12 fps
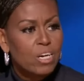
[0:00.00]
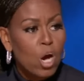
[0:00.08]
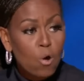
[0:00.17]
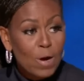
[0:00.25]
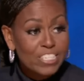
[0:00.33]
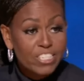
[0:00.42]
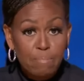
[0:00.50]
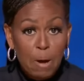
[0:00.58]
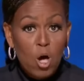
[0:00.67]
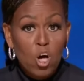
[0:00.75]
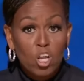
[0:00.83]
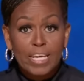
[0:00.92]
Going
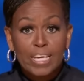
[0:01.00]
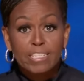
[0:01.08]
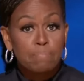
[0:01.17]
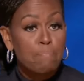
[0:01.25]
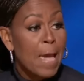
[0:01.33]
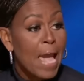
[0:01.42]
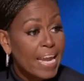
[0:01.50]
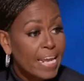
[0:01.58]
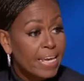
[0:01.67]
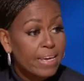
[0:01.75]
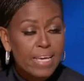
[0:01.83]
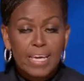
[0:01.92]
small is
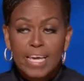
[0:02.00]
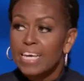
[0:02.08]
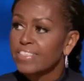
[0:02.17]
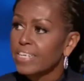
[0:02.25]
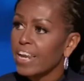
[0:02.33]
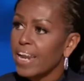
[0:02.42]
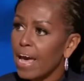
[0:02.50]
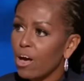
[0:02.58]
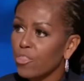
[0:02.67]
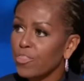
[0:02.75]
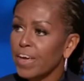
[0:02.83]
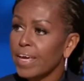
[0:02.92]
petty, it's
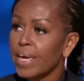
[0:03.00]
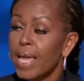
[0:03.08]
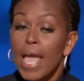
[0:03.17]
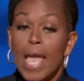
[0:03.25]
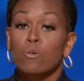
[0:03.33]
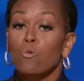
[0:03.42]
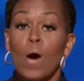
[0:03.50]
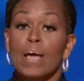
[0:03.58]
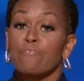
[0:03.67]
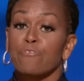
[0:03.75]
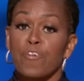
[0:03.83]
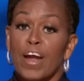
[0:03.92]
unhealthy, and
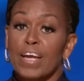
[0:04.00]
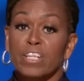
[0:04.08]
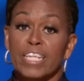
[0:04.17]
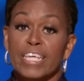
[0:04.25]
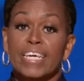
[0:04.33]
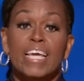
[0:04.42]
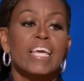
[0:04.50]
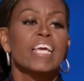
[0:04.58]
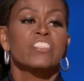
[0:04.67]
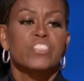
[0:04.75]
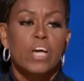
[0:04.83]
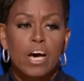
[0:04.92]
quite frankly,
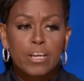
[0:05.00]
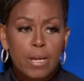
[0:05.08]
it's